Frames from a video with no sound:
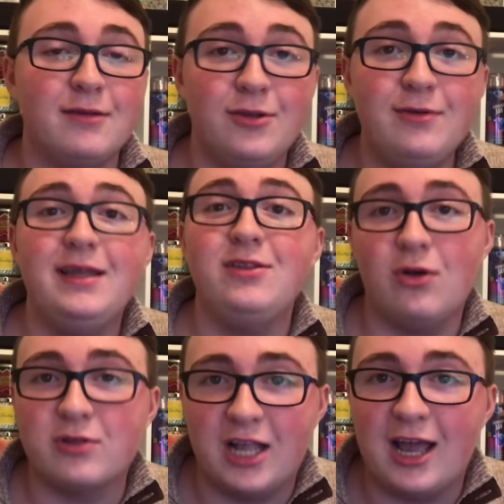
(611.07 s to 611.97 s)
Tutti
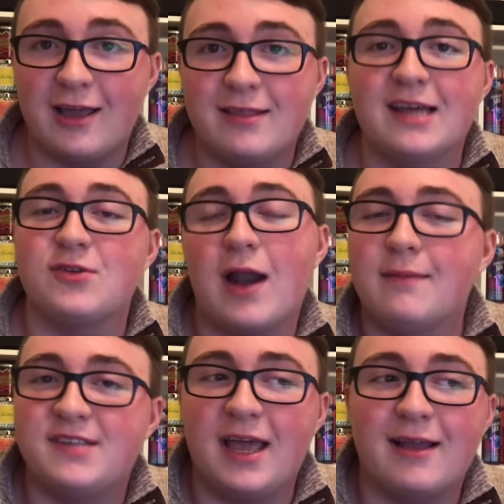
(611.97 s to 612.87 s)
Dolce. That's what
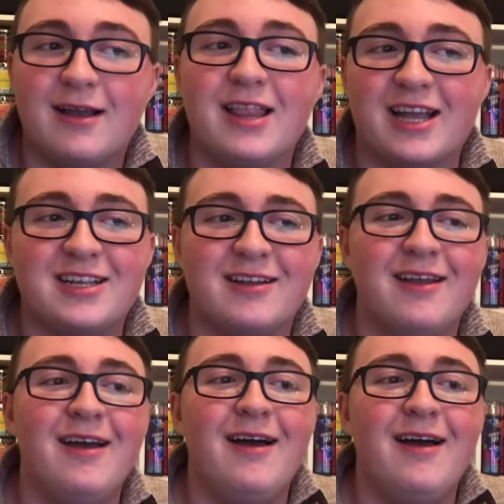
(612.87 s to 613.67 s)
I'm saying. Collection.